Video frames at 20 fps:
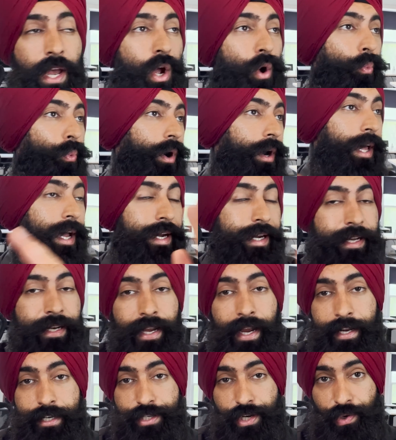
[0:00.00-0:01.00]
we're not going
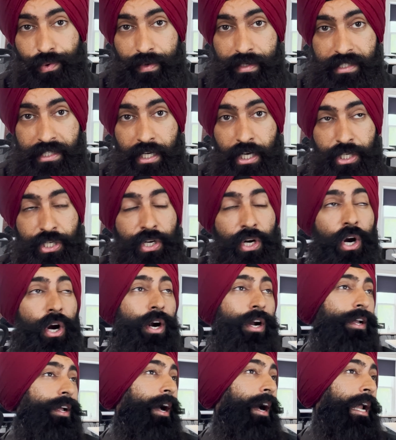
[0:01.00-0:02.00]
to enter a recession.
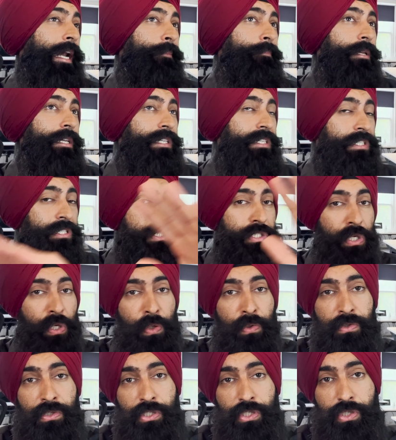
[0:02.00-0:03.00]
Our economy is
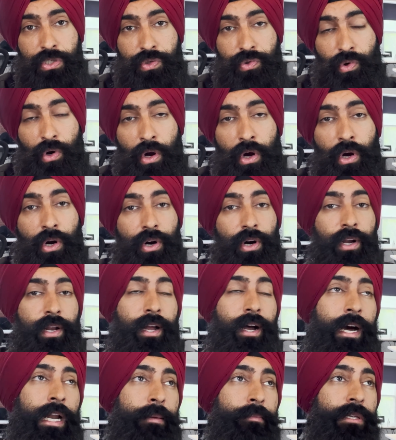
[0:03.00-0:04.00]
so strong. Our
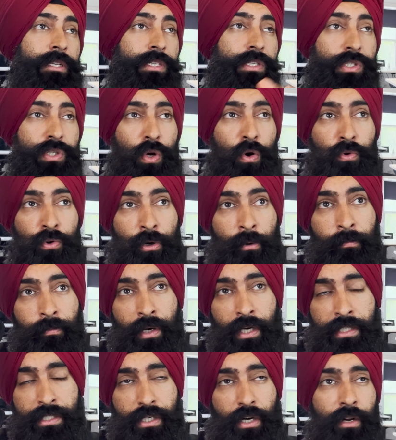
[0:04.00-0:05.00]
economy is so
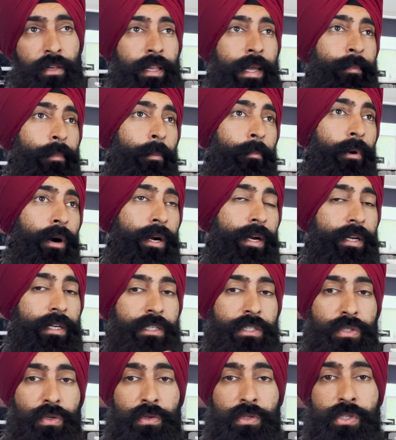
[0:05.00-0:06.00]
robust. Our labor market
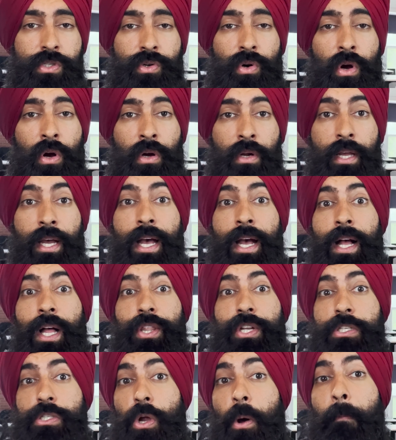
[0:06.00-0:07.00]
is so strong.
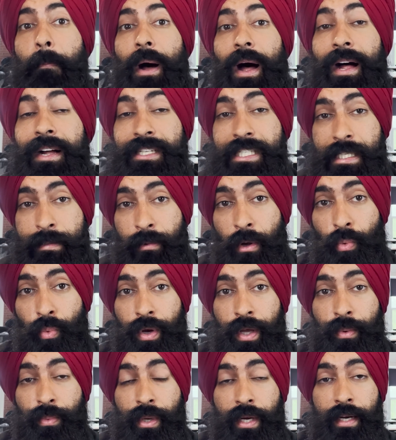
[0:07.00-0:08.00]
There's no possible
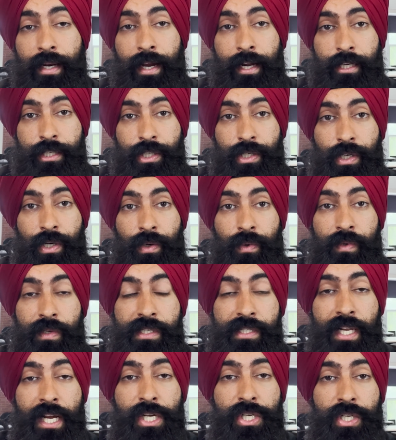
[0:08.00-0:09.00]
way we can enter a
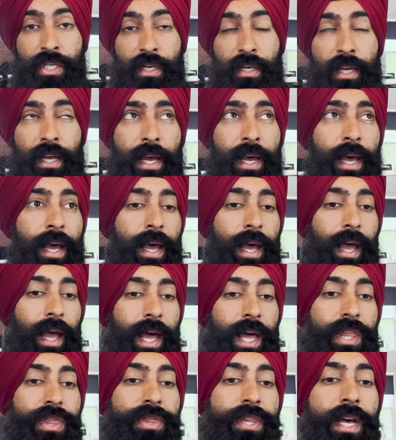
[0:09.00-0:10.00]
recession.
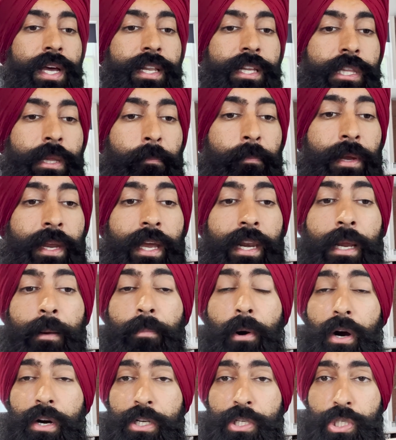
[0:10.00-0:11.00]
And then in the beginning
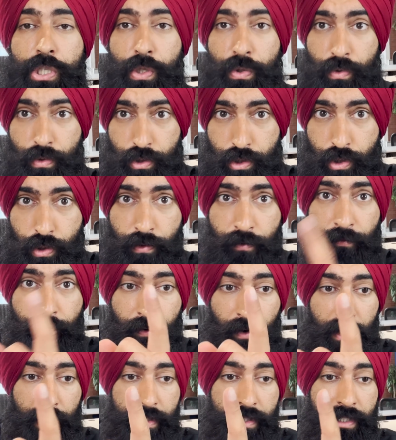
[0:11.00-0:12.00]
part of June, June
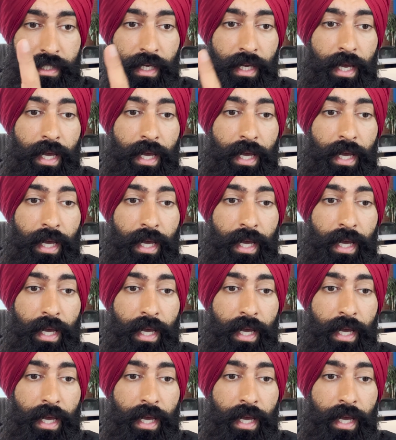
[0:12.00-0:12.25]
1st,